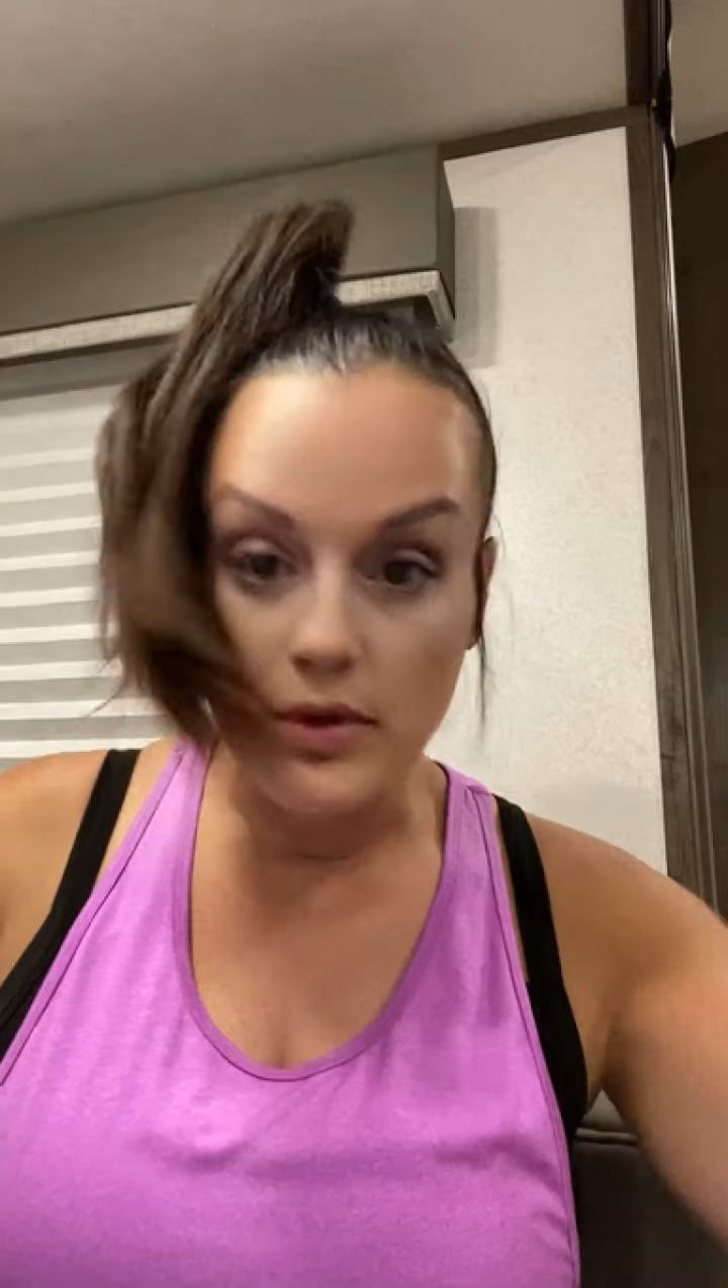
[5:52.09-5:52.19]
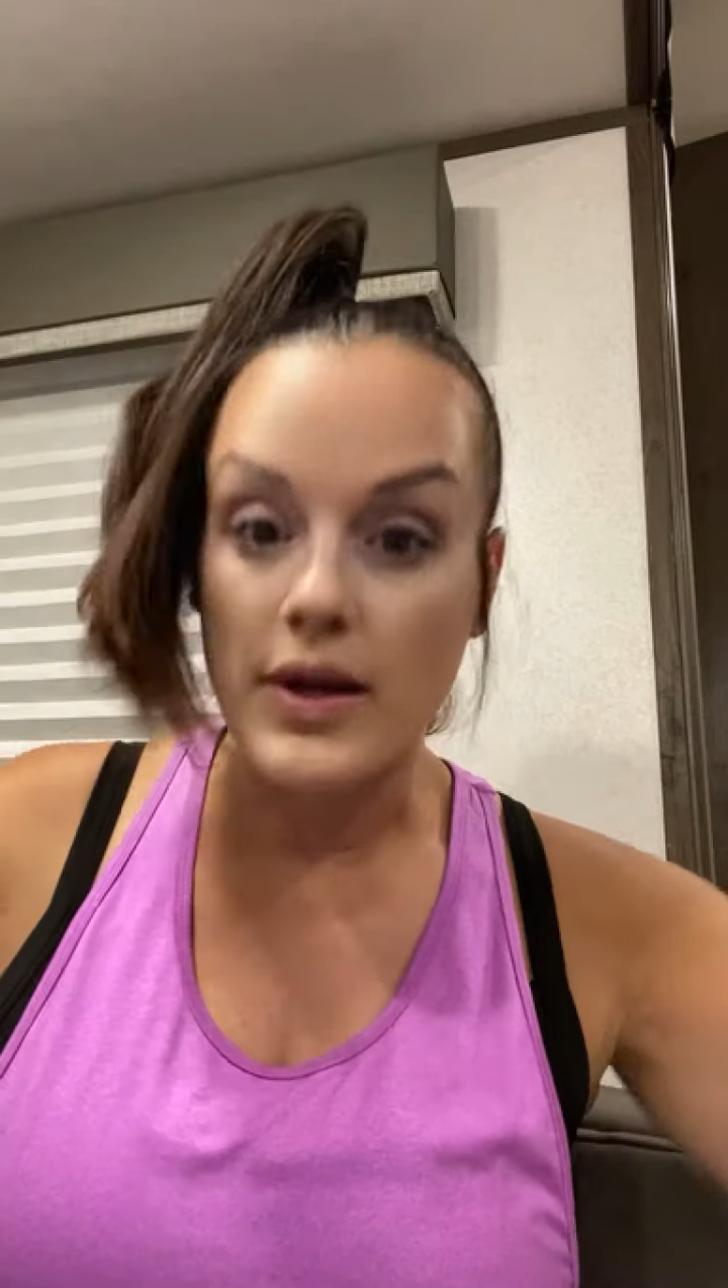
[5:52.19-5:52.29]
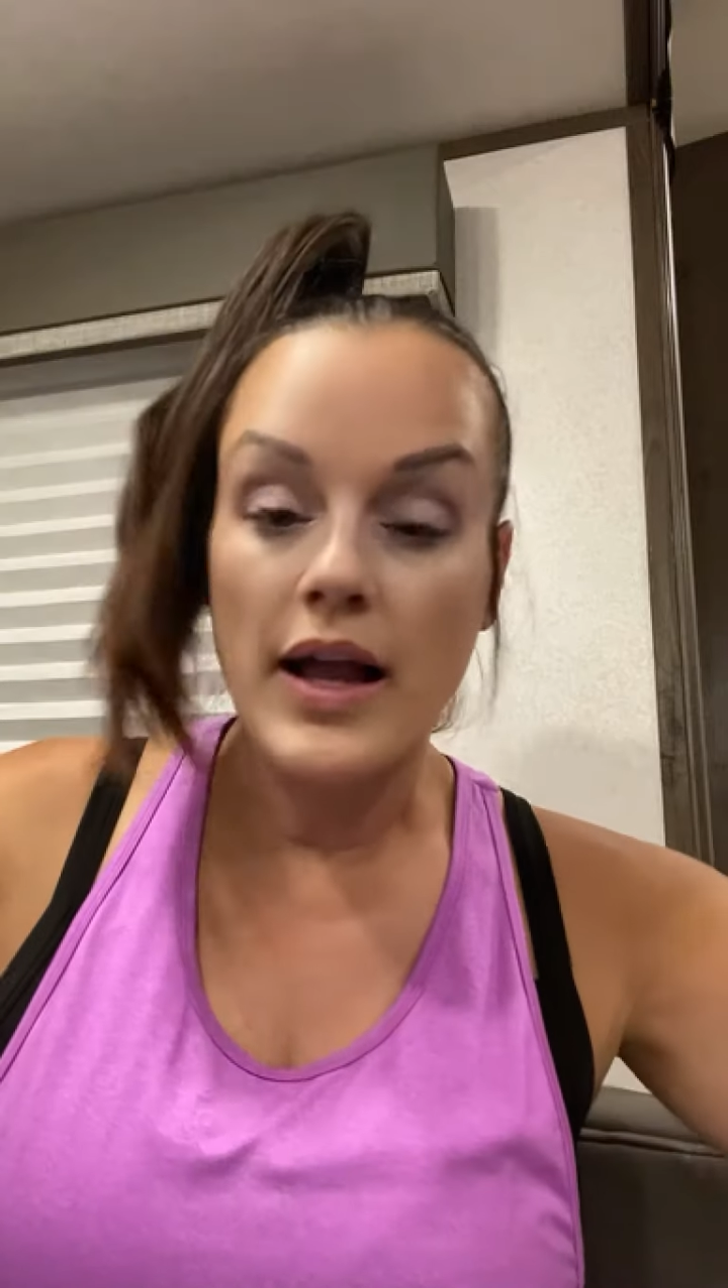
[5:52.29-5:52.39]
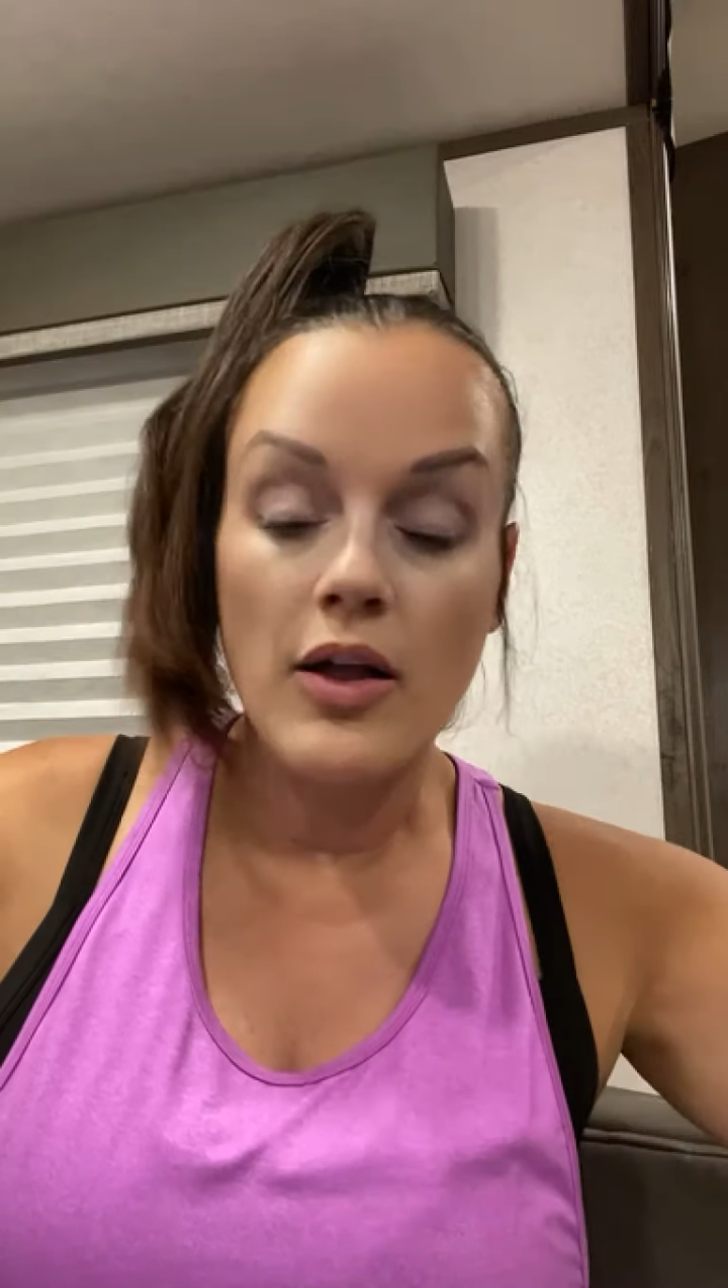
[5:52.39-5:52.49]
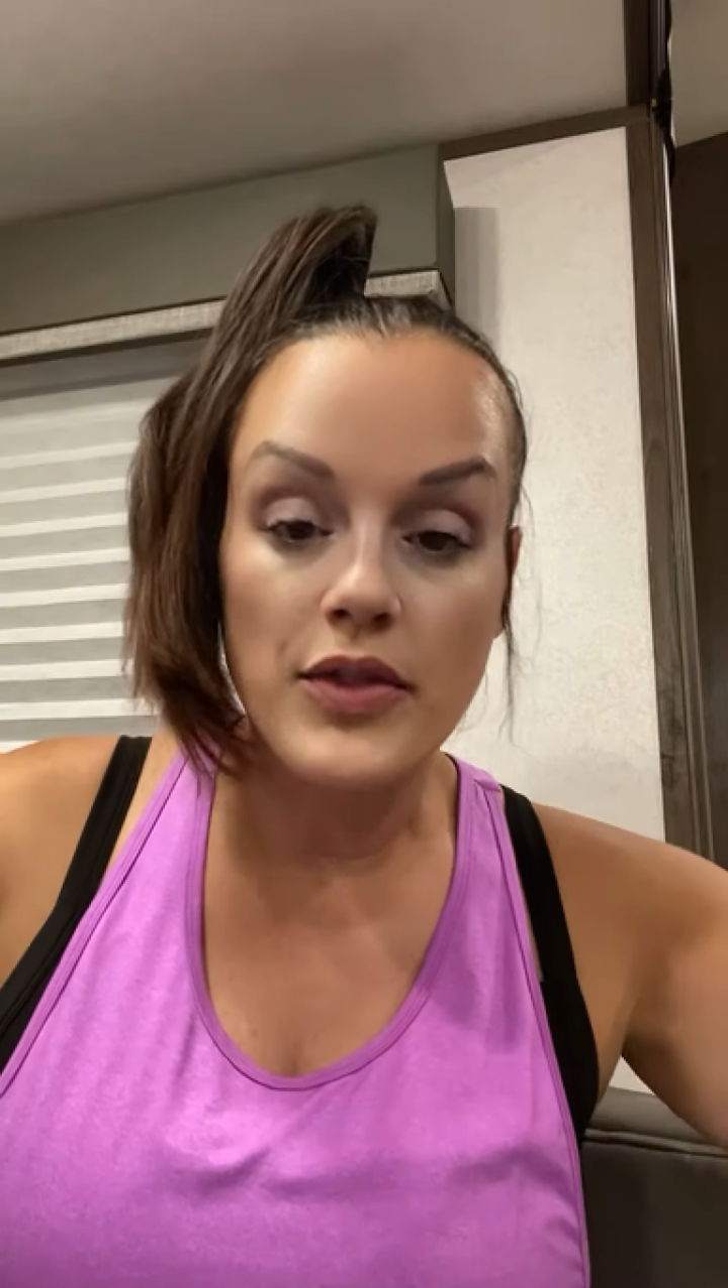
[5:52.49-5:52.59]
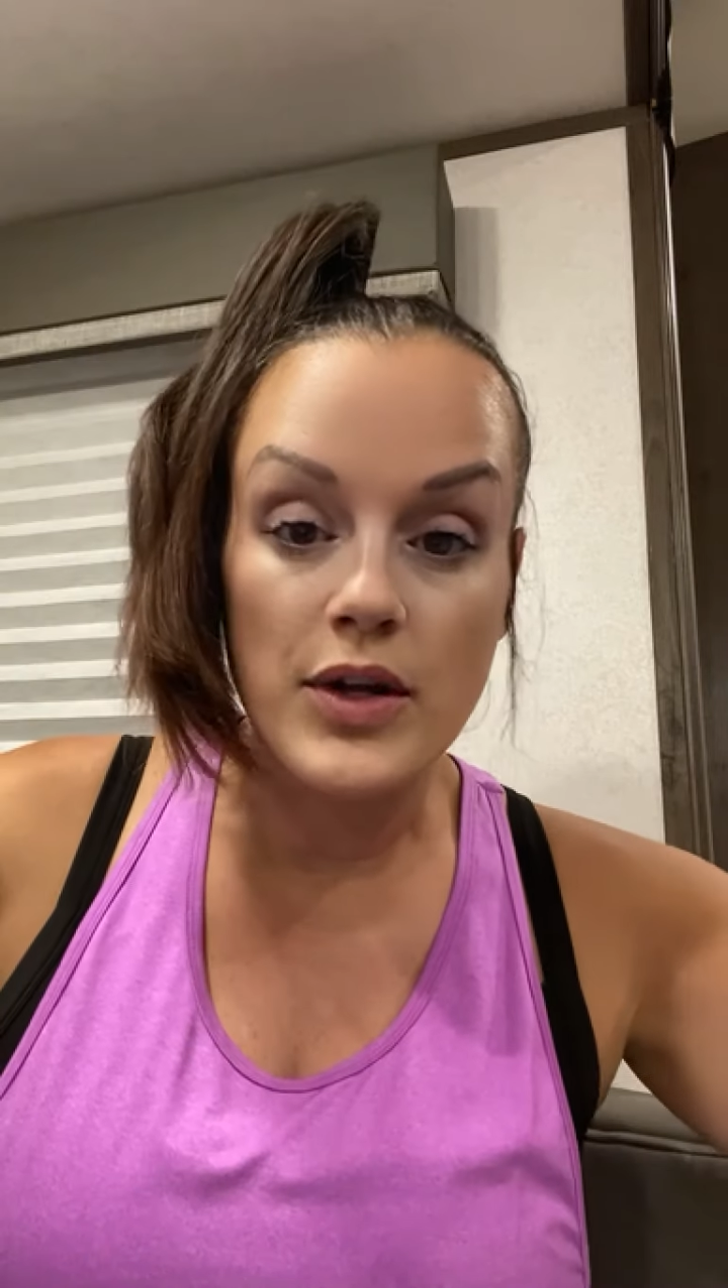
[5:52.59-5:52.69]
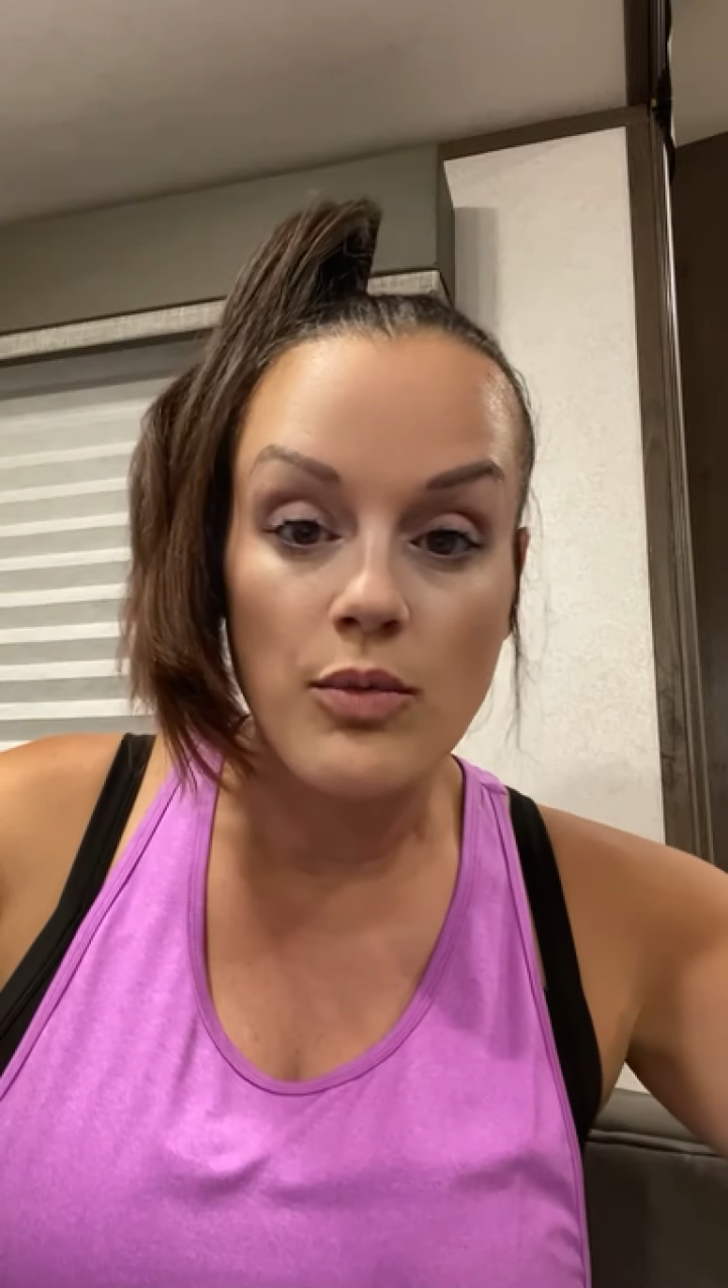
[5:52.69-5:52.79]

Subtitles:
are out there